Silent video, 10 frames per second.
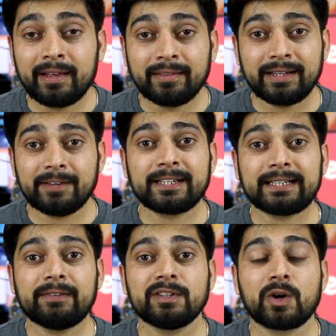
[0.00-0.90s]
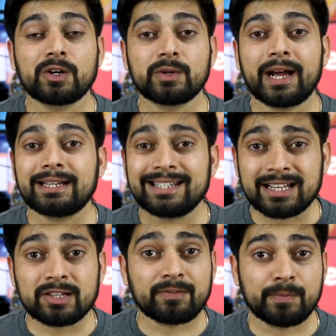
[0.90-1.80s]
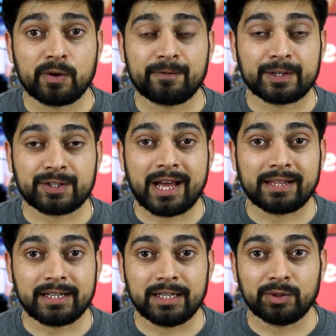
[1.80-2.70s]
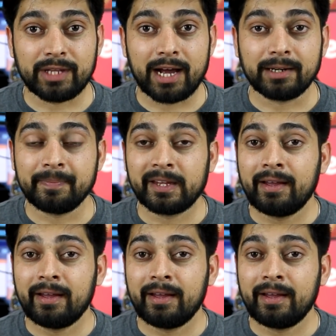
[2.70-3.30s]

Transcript: then definitely we want to add tons of more functionality into that.